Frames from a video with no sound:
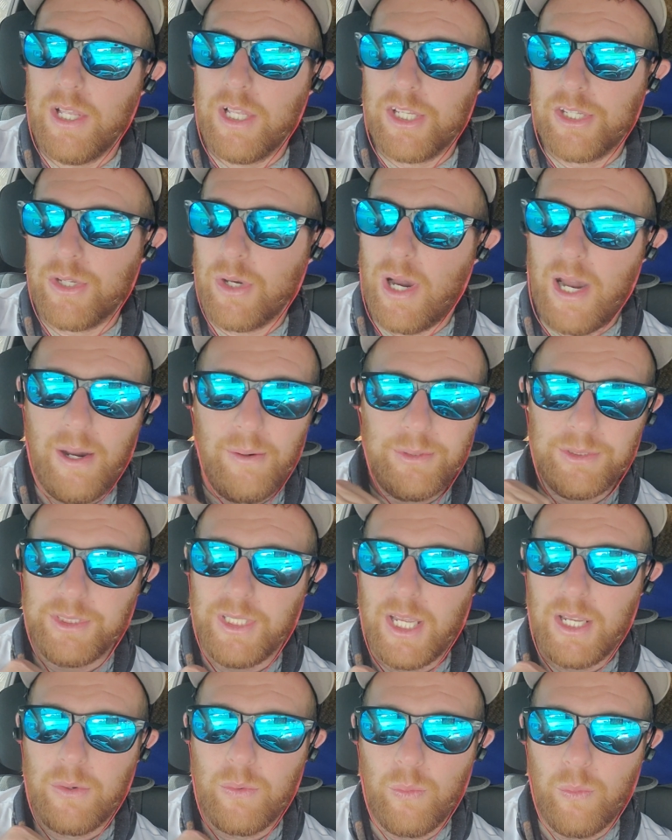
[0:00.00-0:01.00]
So I was
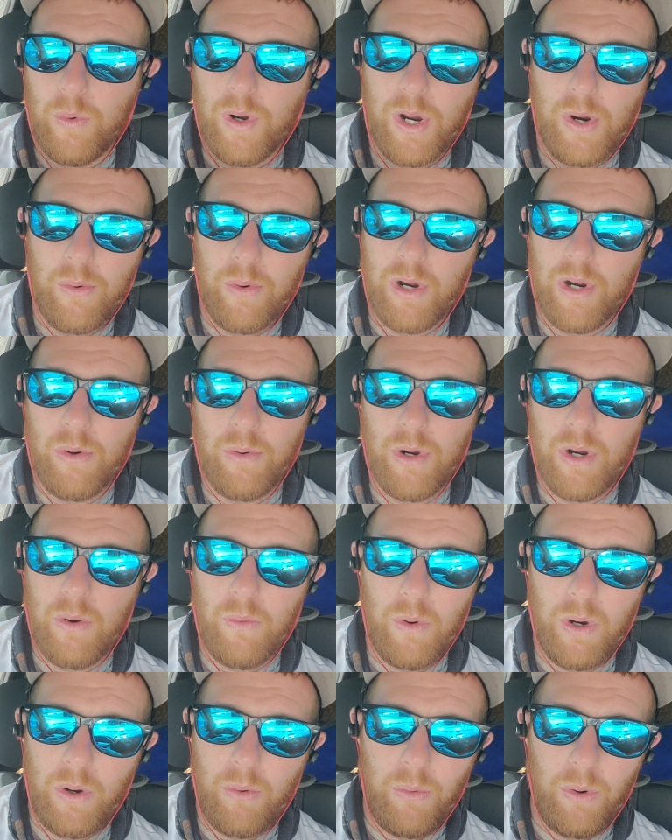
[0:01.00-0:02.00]
like, whoa, whoa, whoa,
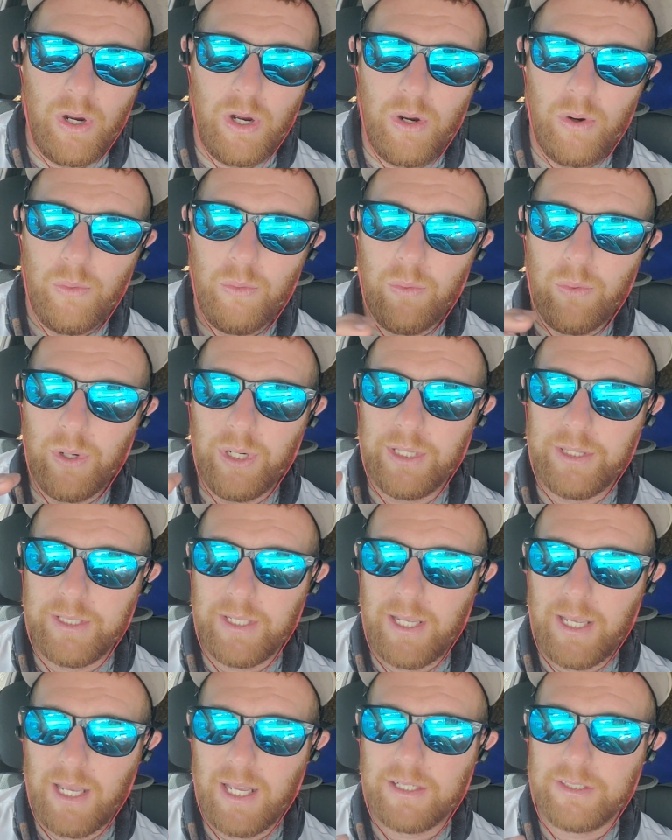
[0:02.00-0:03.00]
whoa, whoa, what
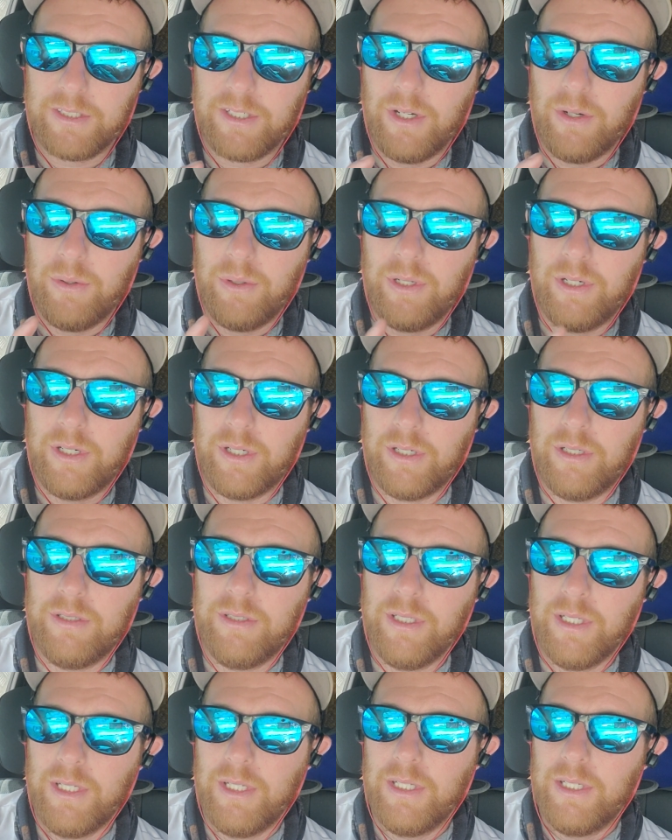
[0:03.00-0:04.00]
the heck's going
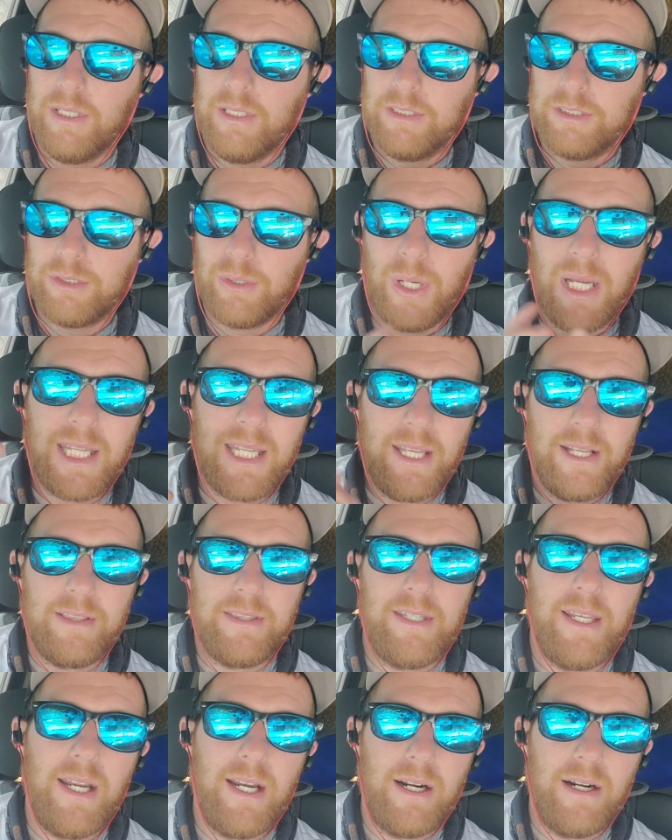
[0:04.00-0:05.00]
on? So I get
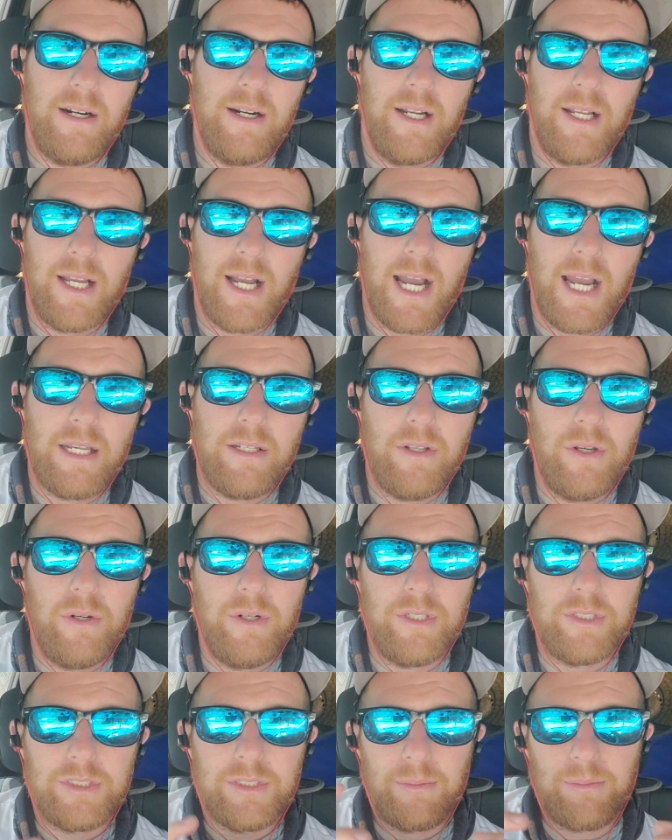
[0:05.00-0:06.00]
there, I
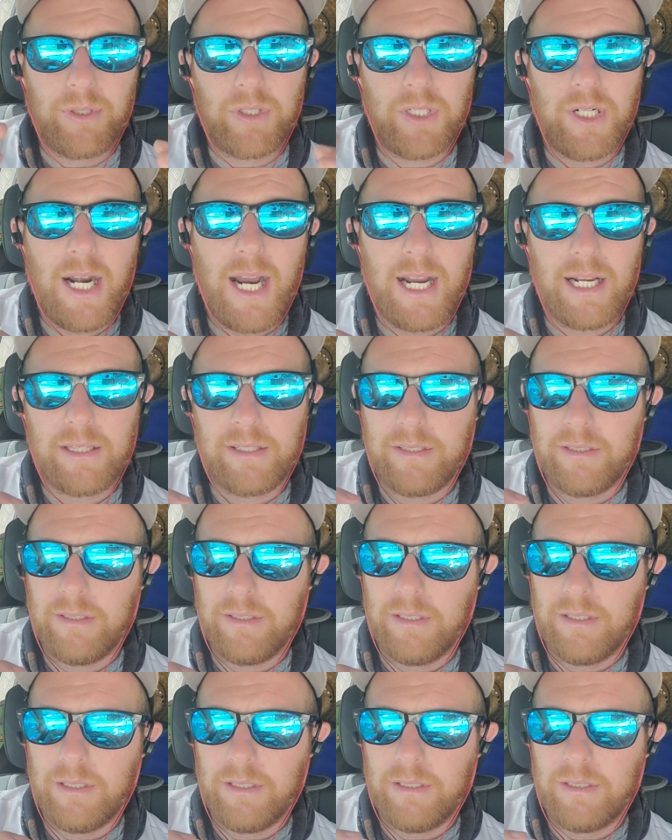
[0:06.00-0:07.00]
noticed some cracked
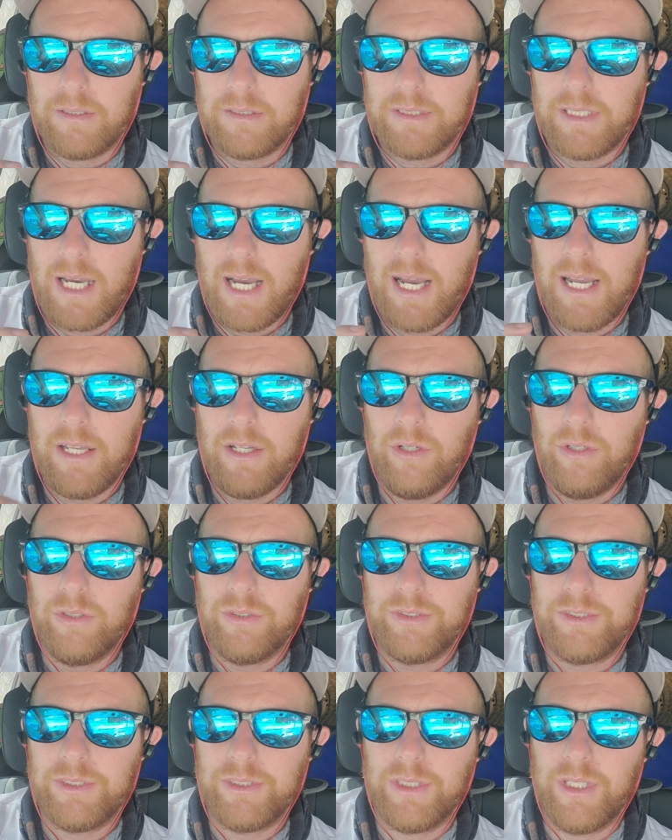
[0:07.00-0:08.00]

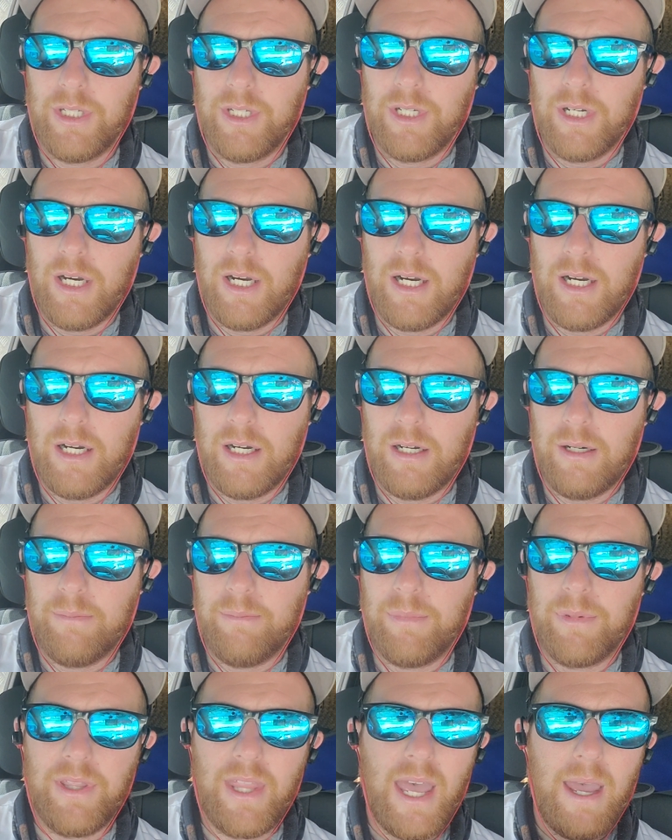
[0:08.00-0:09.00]
tiles,
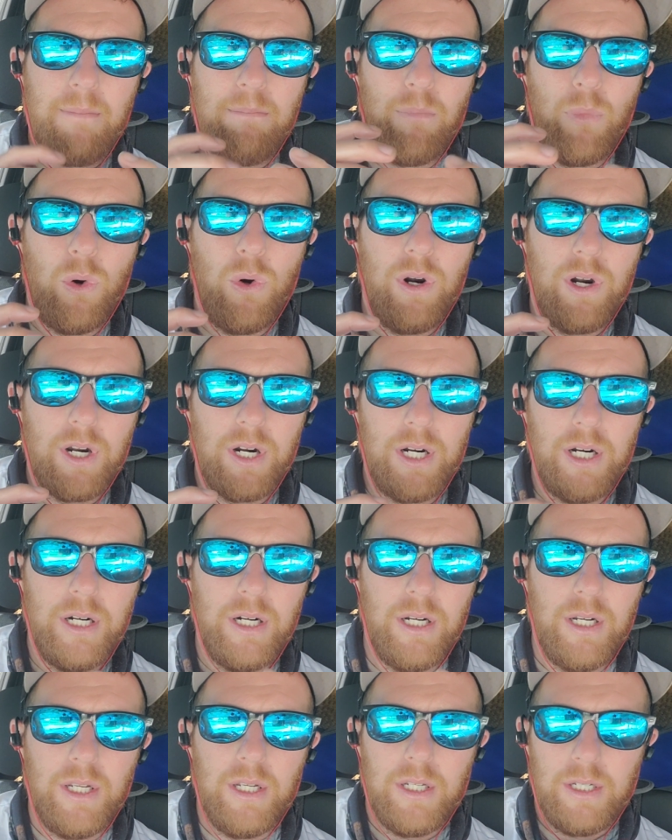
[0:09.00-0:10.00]
um, that
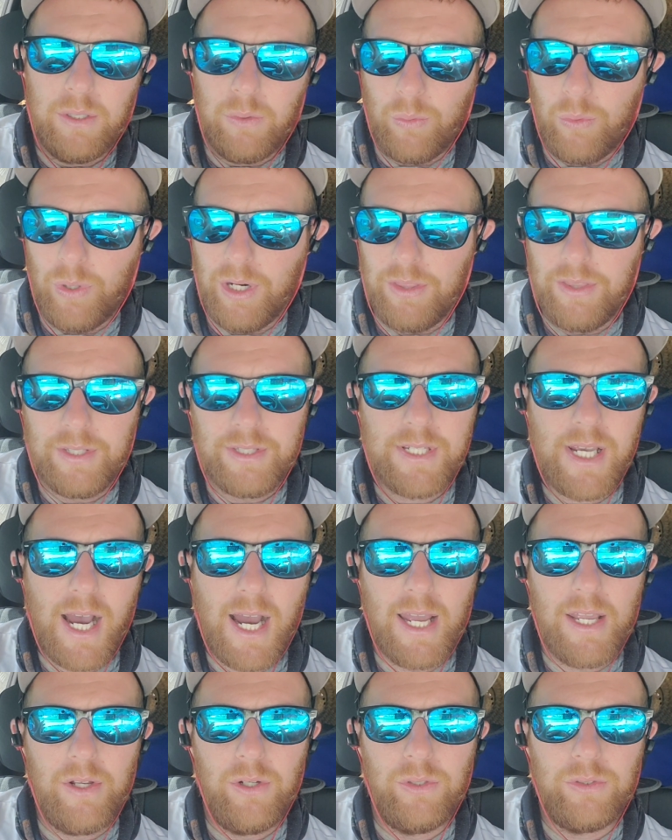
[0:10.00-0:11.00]
mortar where the
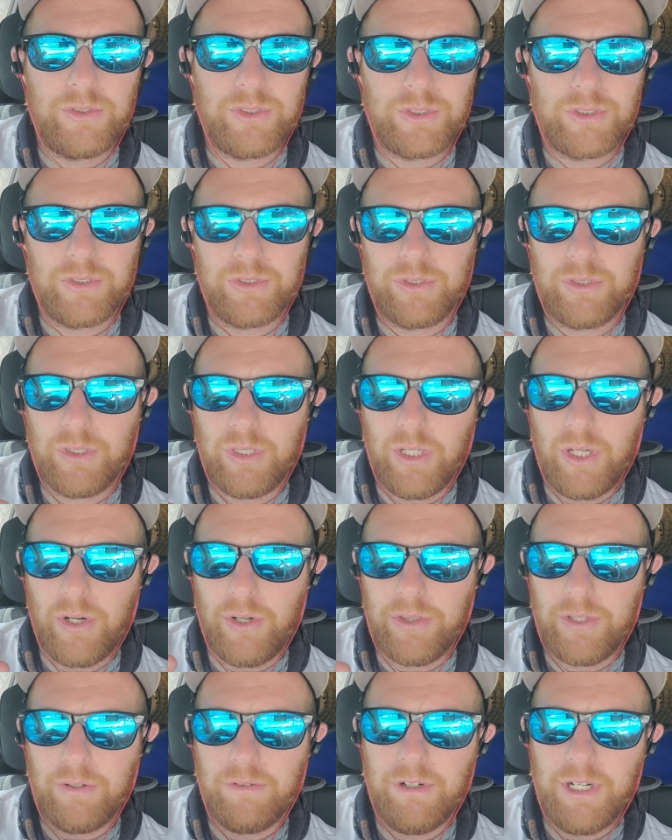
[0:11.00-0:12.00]
tiles
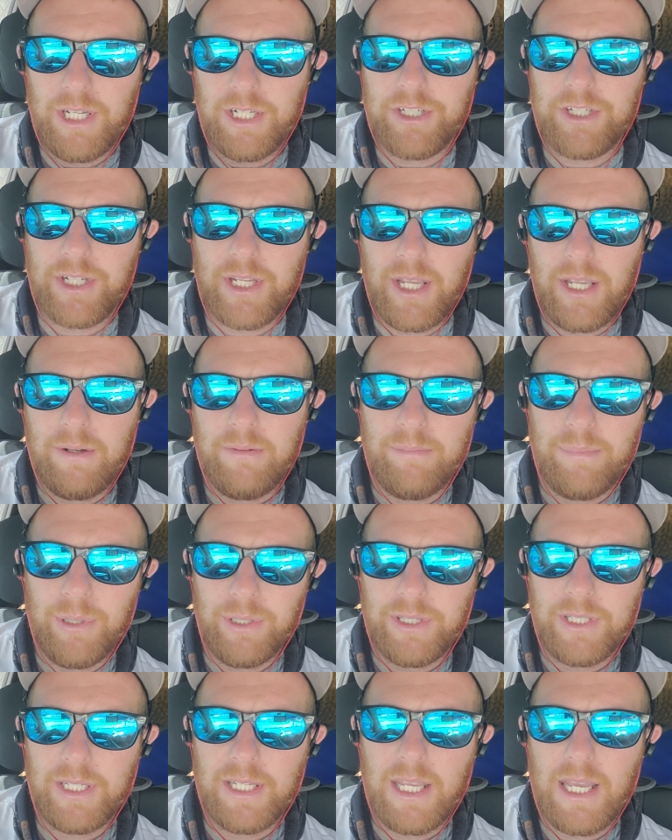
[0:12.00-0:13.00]
on the ridge get
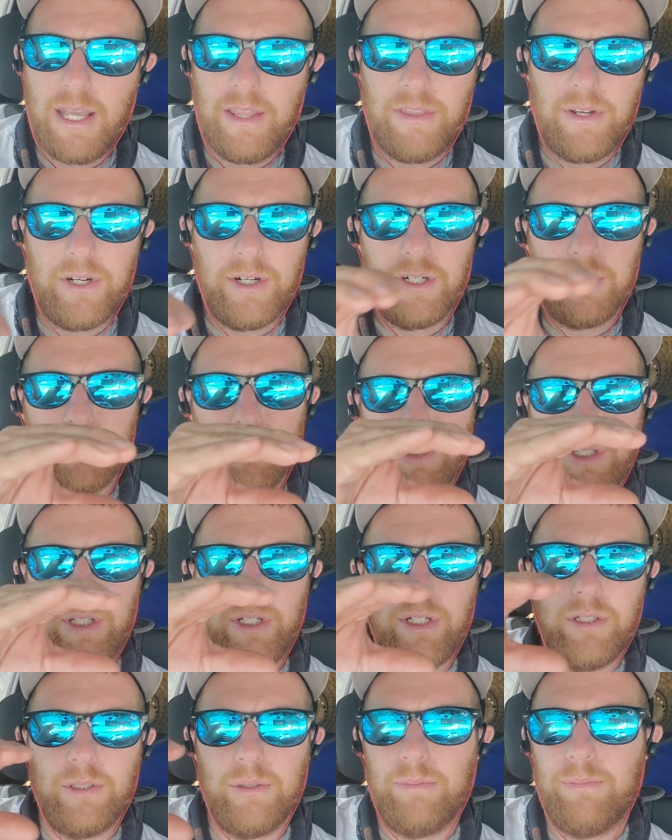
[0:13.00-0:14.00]
put together. There's a
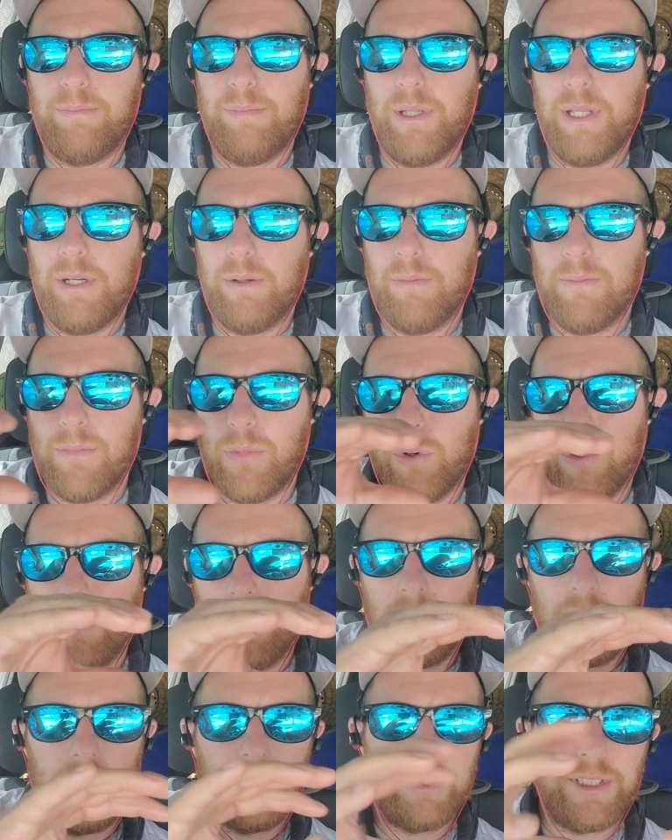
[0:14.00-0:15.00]
little bit of
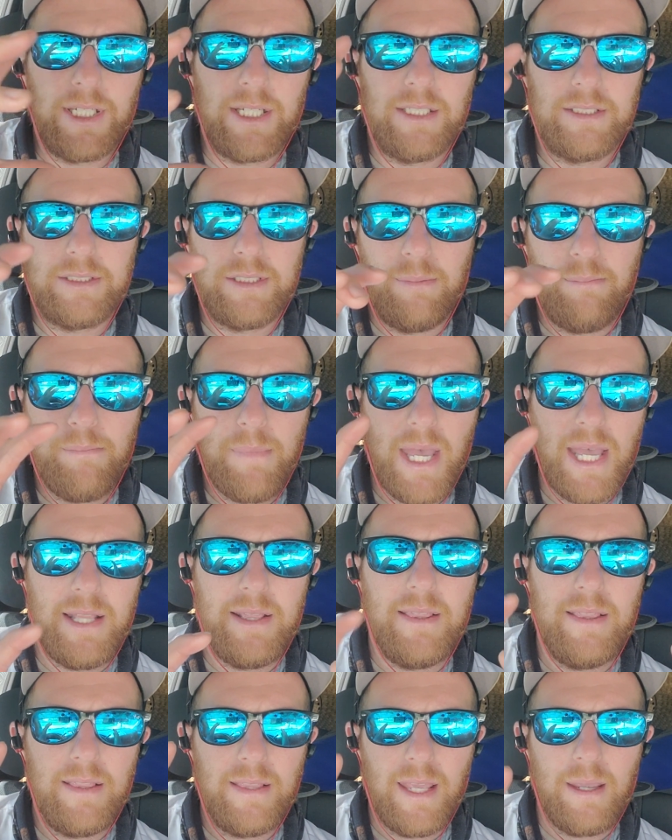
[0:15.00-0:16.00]
mortar. It's like a
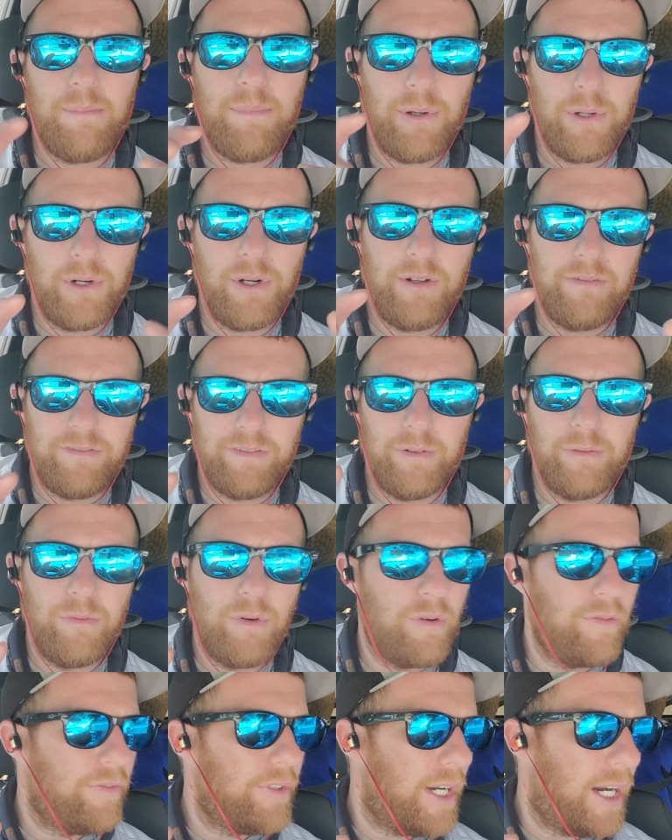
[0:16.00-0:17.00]
cement they put on for
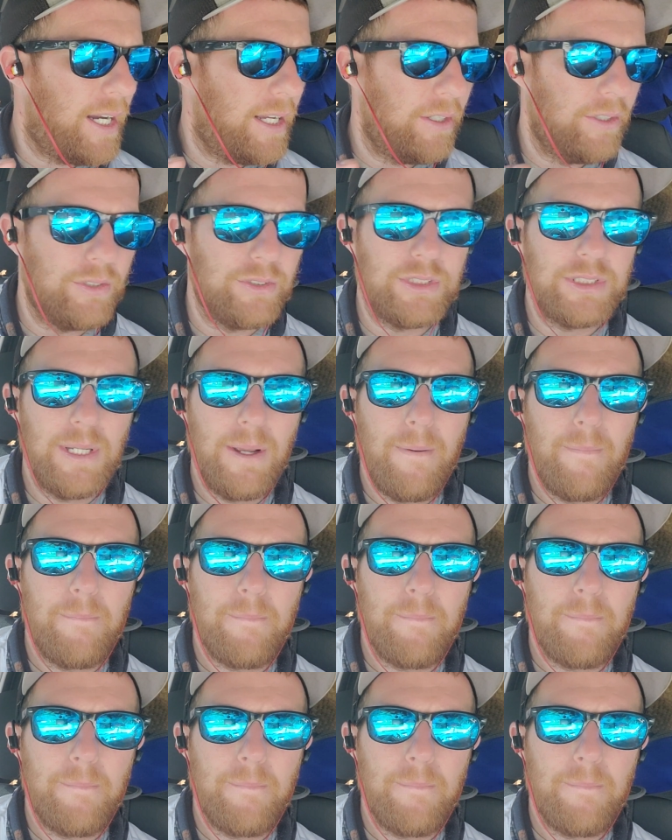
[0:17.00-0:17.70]
roof tiles.